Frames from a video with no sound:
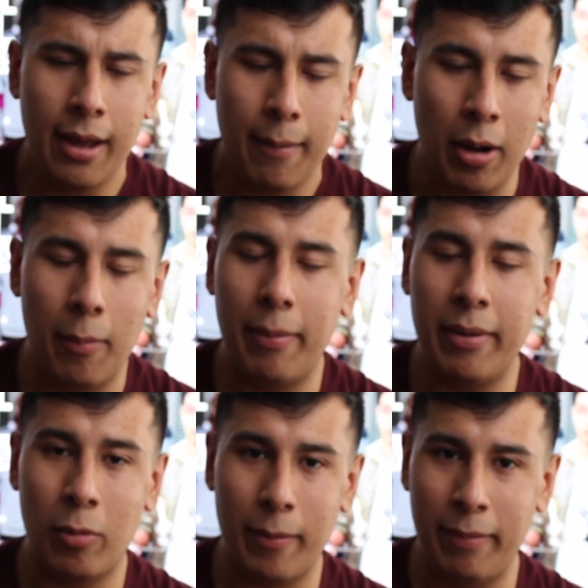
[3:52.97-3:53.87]
But
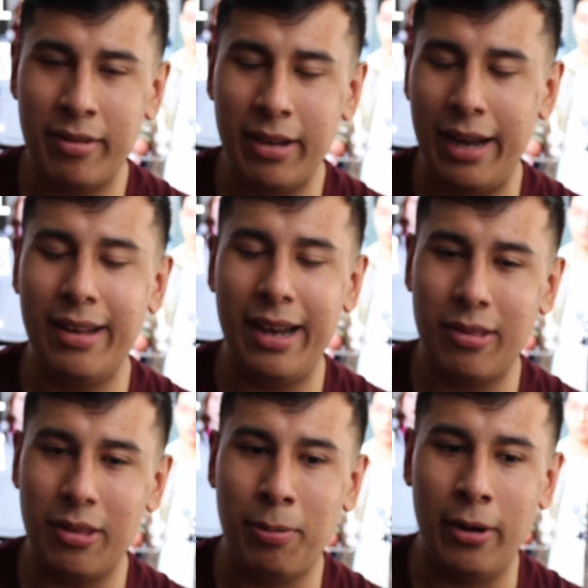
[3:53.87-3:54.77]
besides that,
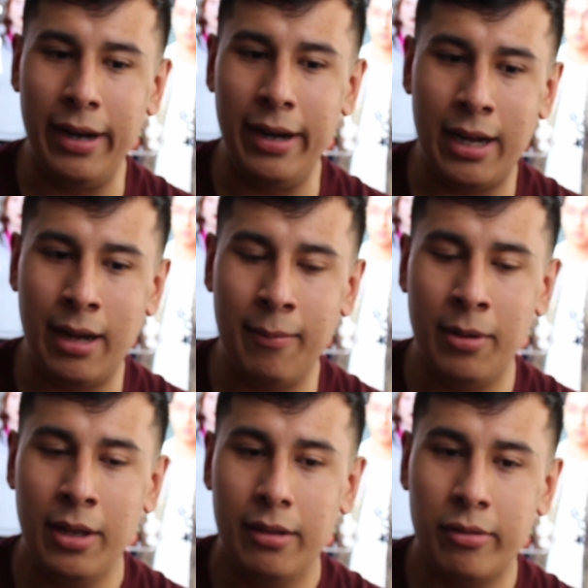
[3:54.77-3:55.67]
the point,
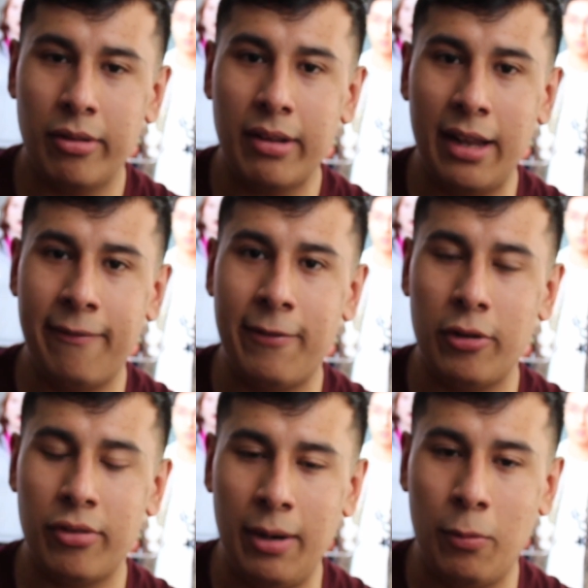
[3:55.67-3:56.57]
this is kind of the
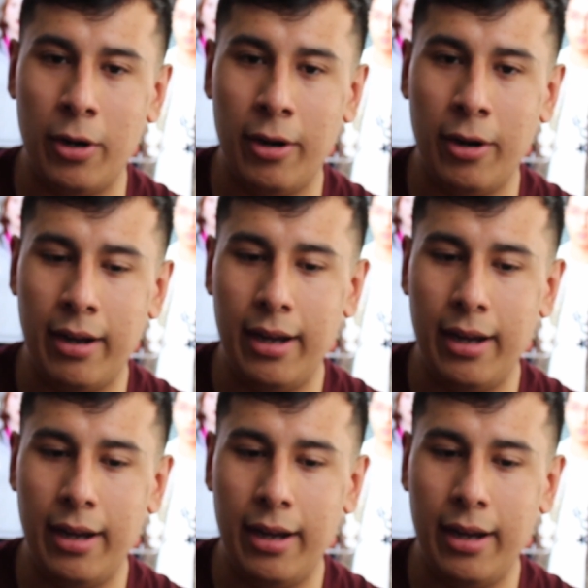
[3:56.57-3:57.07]
first time where,